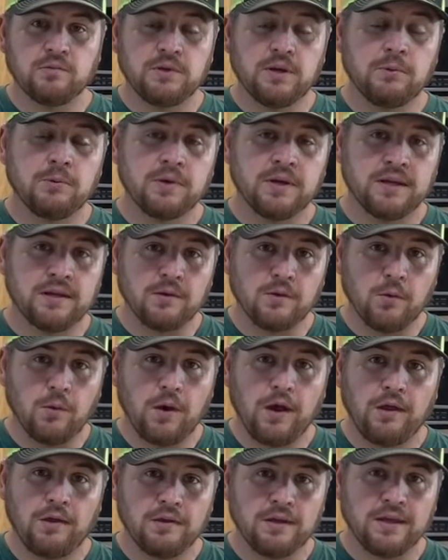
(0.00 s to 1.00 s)
we know we're getting
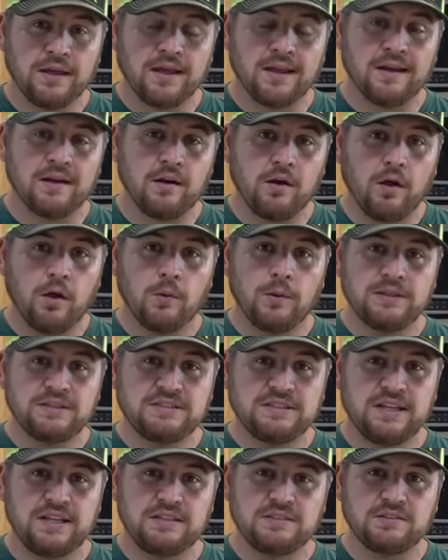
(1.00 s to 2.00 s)
quality and it always
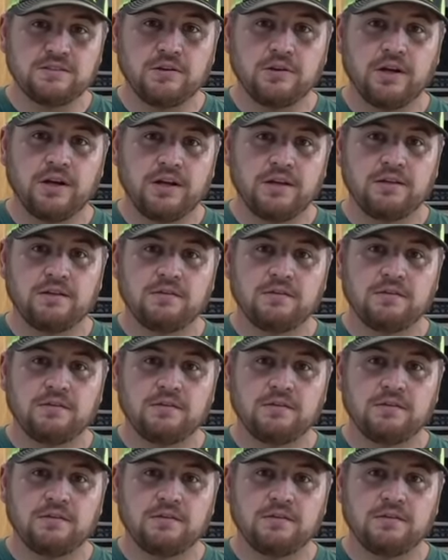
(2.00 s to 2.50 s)
tastes great.